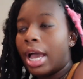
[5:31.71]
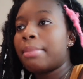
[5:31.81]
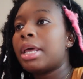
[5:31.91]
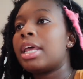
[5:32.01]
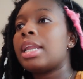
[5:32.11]
And
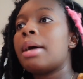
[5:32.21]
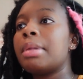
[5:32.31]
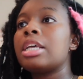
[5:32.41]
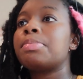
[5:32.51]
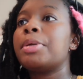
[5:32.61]
I'm
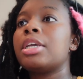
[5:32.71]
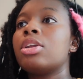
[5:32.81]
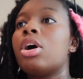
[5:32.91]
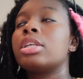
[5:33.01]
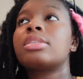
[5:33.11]
not
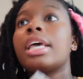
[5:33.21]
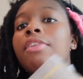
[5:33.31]
speaking on, say,